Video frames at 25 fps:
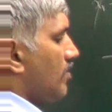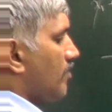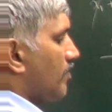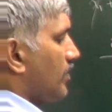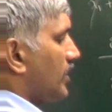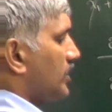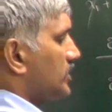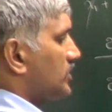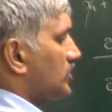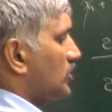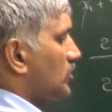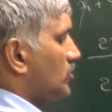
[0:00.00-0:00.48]

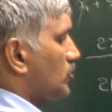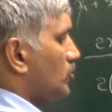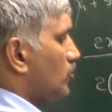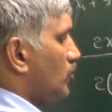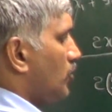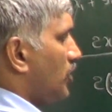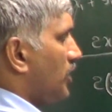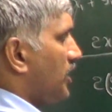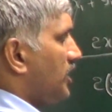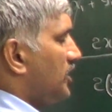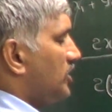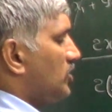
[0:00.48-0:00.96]
plus
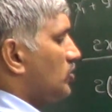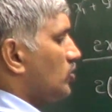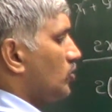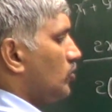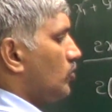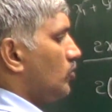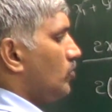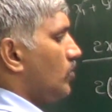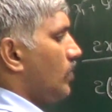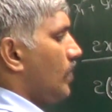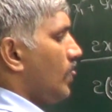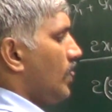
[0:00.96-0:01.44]
2
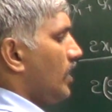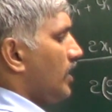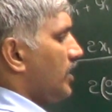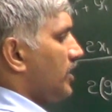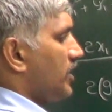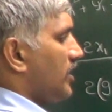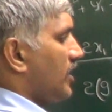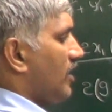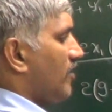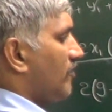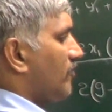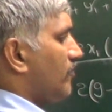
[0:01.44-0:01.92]
into
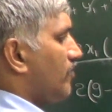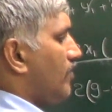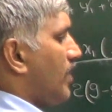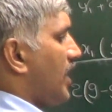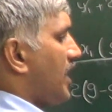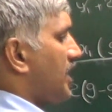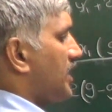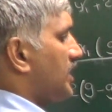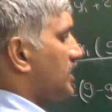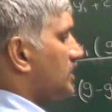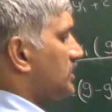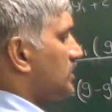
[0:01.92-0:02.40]
f
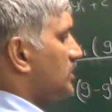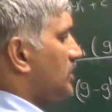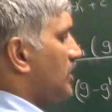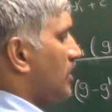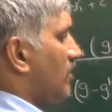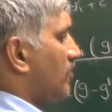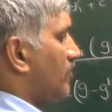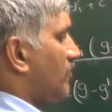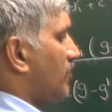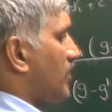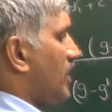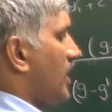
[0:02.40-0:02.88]
minus
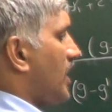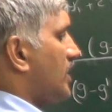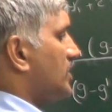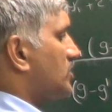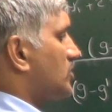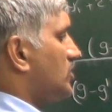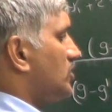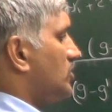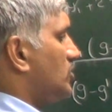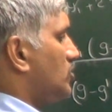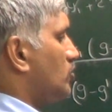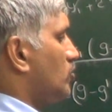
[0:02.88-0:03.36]
f
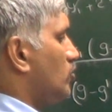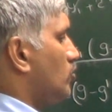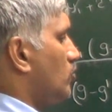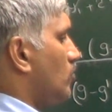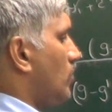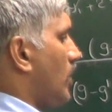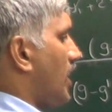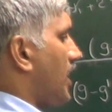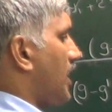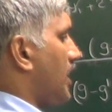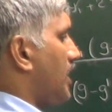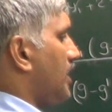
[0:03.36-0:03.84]
dash into
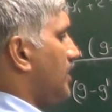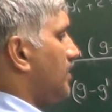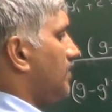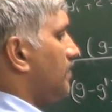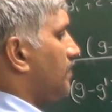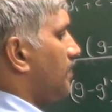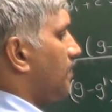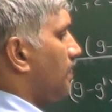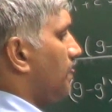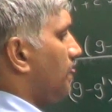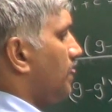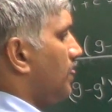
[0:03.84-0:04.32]

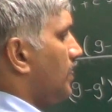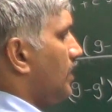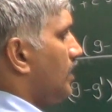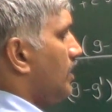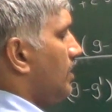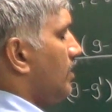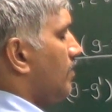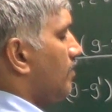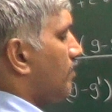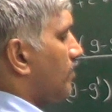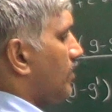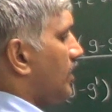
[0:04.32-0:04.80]
y
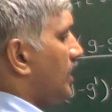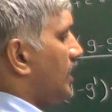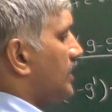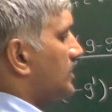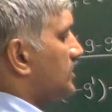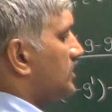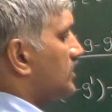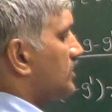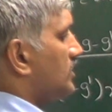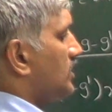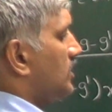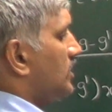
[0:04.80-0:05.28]

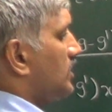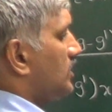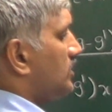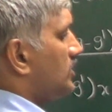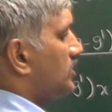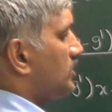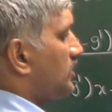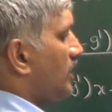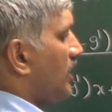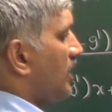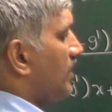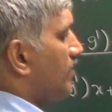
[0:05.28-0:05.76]
plus
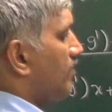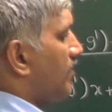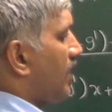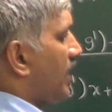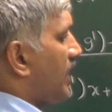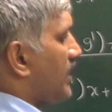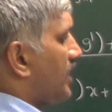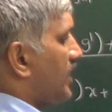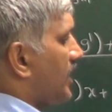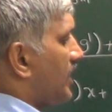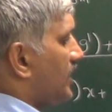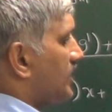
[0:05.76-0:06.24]
c
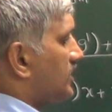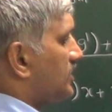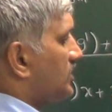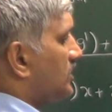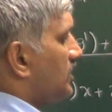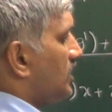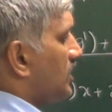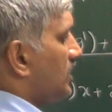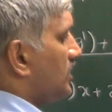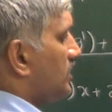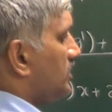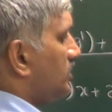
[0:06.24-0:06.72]

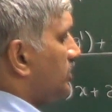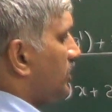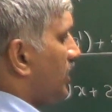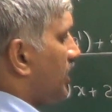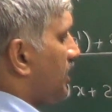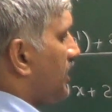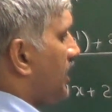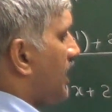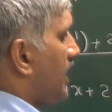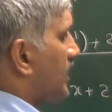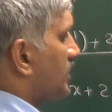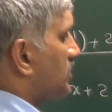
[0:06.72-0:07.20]
minus
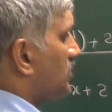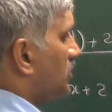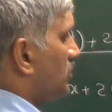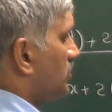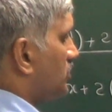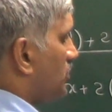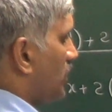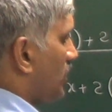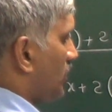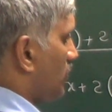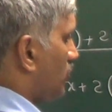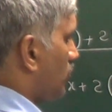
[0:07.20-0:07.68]
c dash
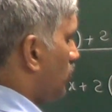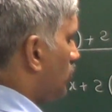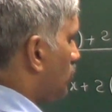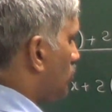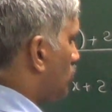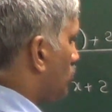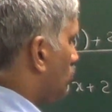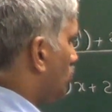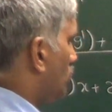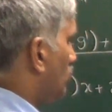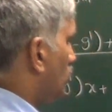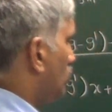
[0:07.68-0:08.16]
is equal
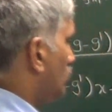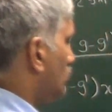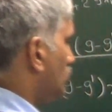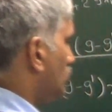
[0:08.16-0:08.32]
to